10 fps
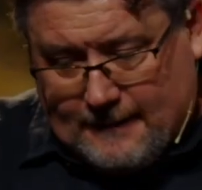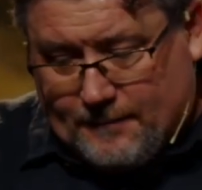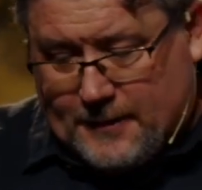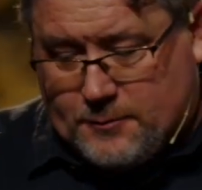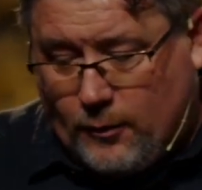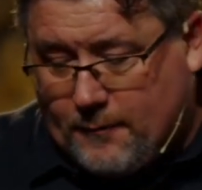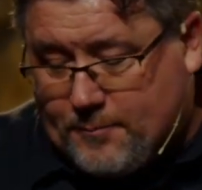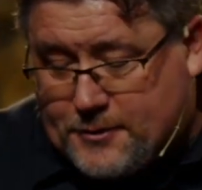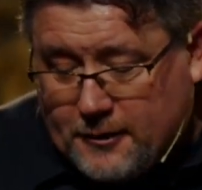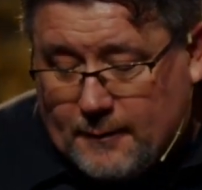This
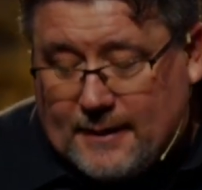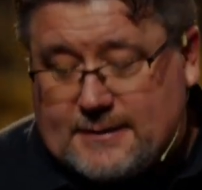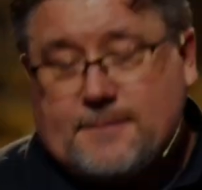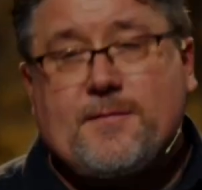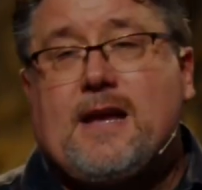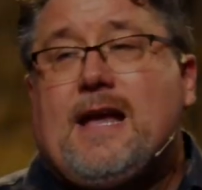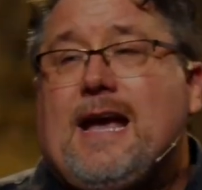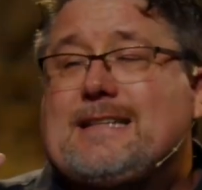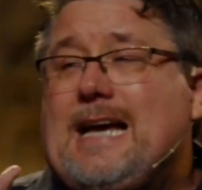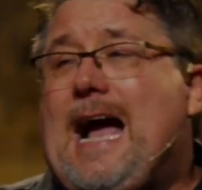word dunamis,
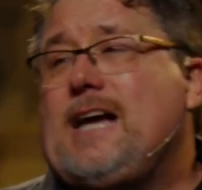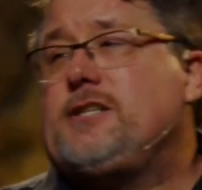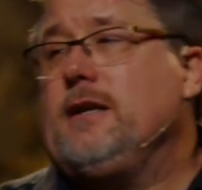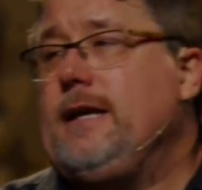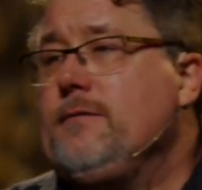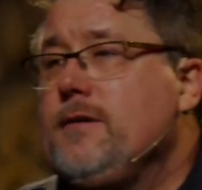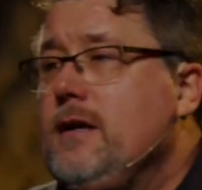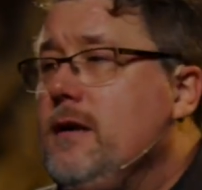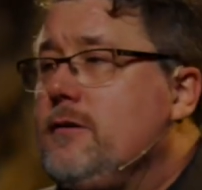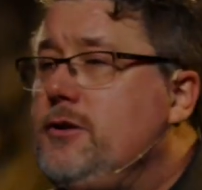it's actually,
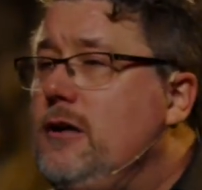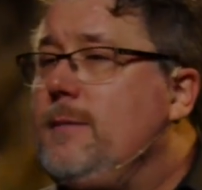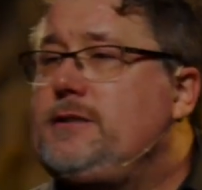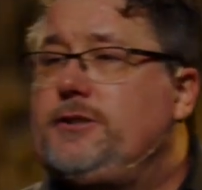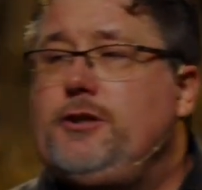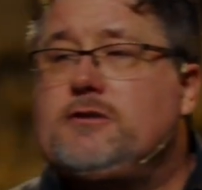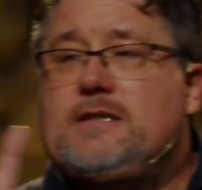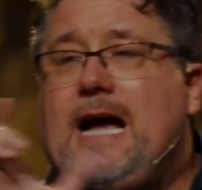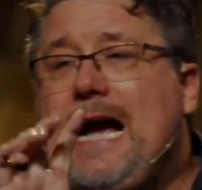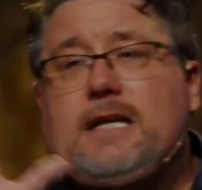dunamis is used
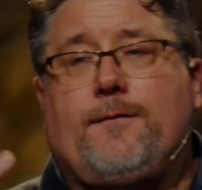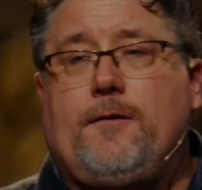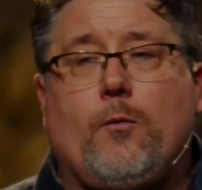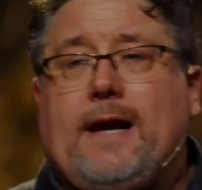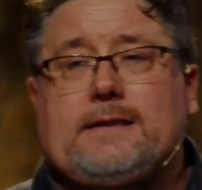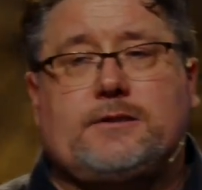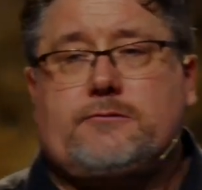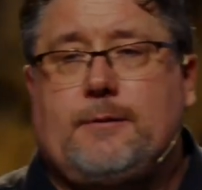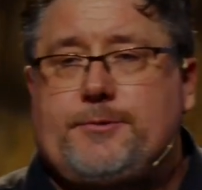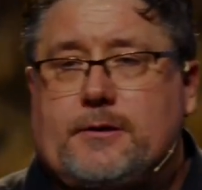nine different ways in
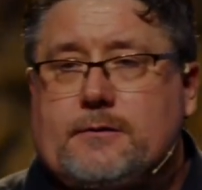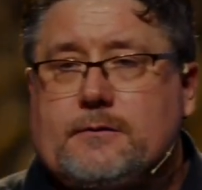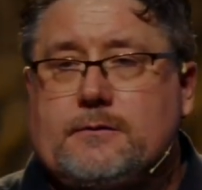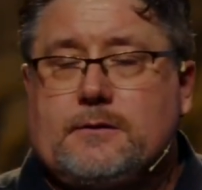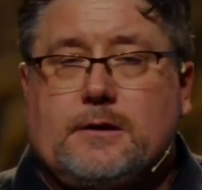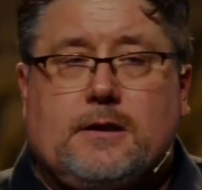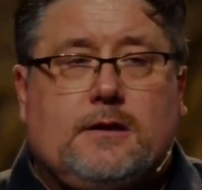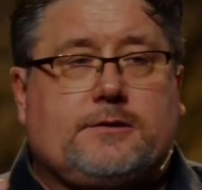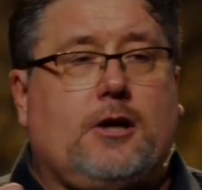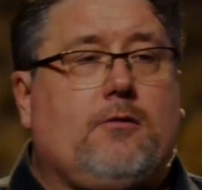Scripture.
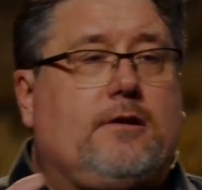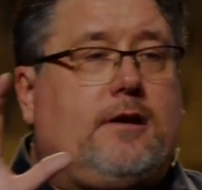So